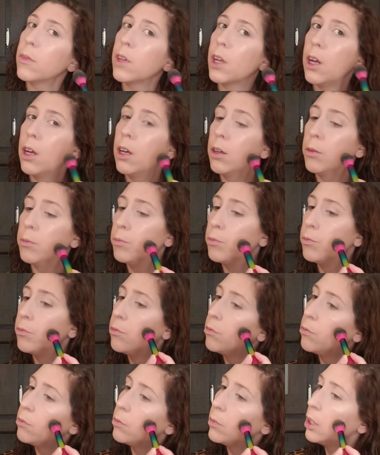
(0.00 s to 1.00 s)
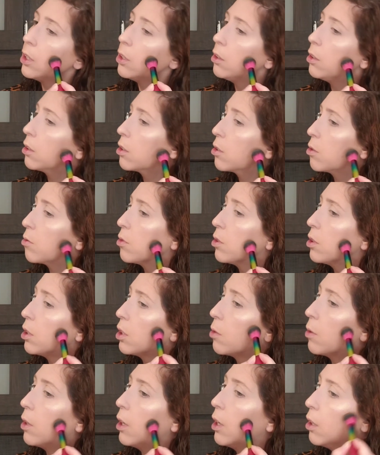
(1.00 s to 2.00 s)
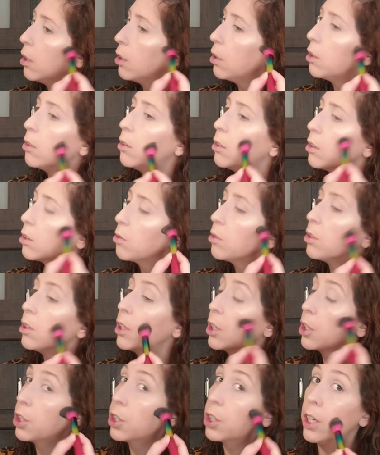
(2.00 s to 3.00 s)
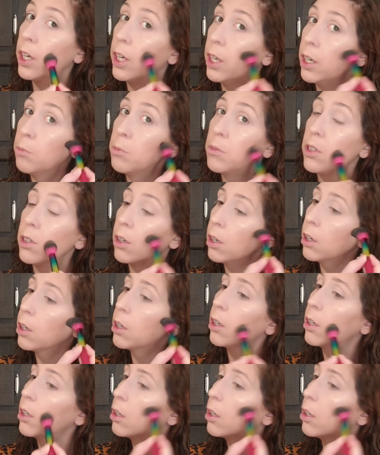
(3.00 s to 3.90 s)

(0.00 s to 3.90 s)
it looks really well. It looks really good. I'm sorry.